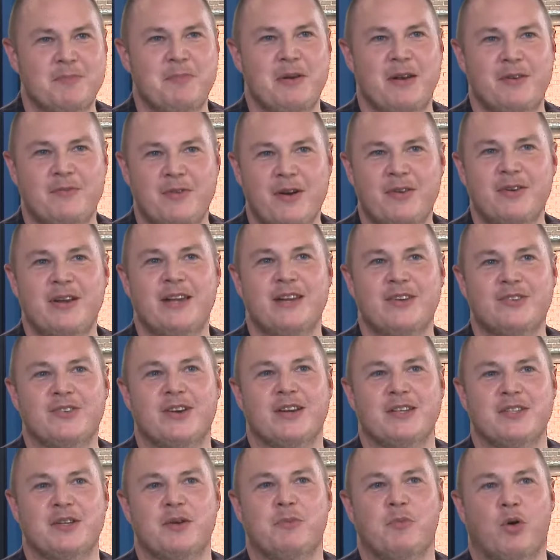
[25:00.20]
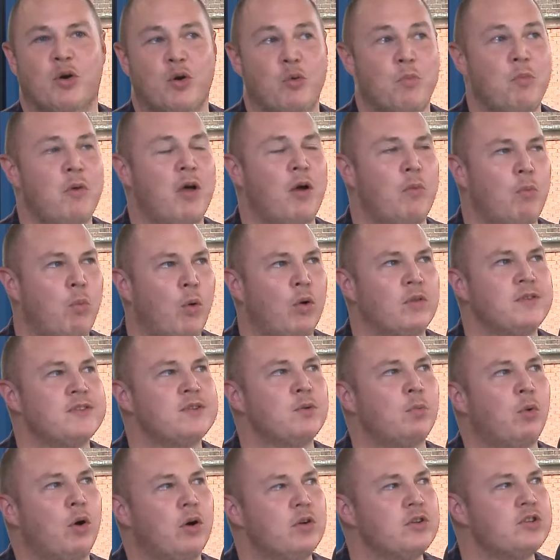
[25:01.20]
been a very interesting one and one to
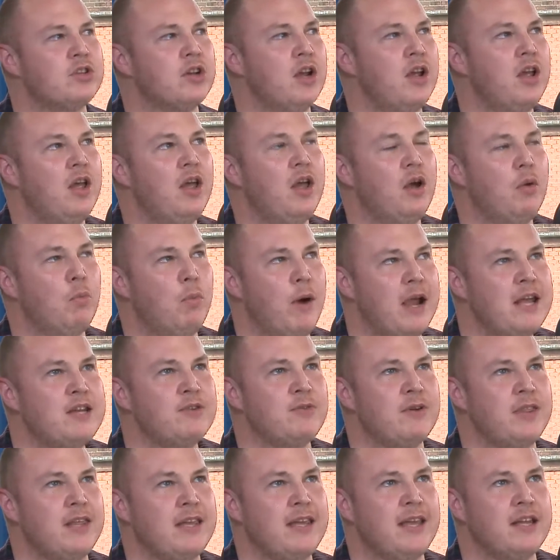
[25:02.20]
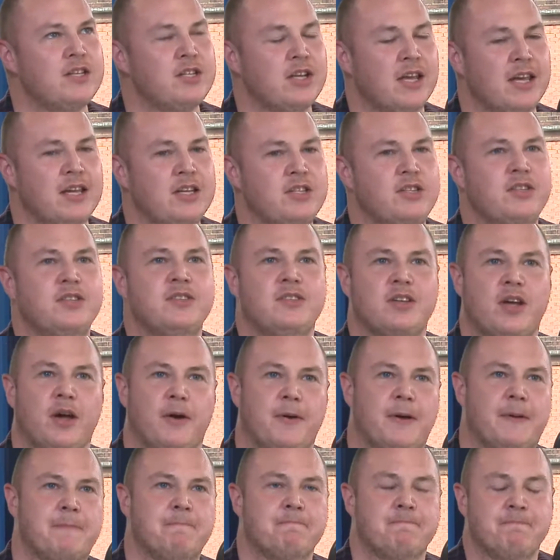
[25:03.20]
watch. Where do I think education's
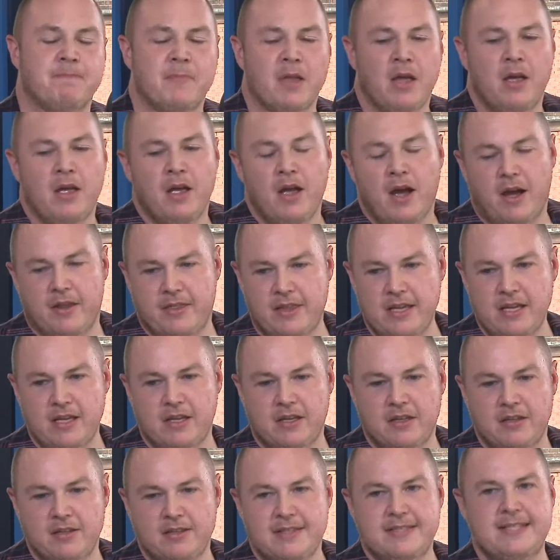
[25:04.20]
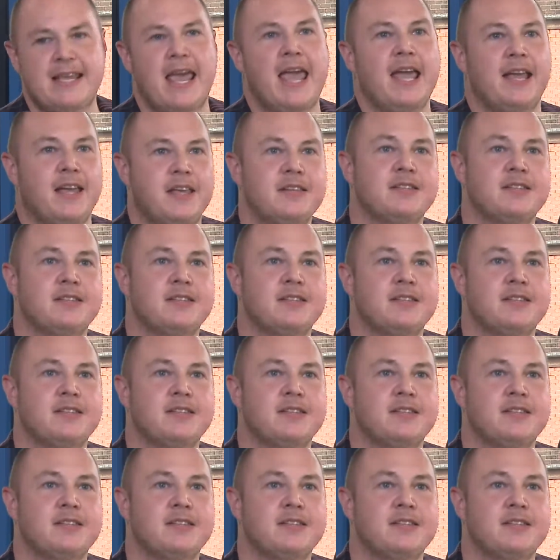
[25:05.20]
going? I think tech is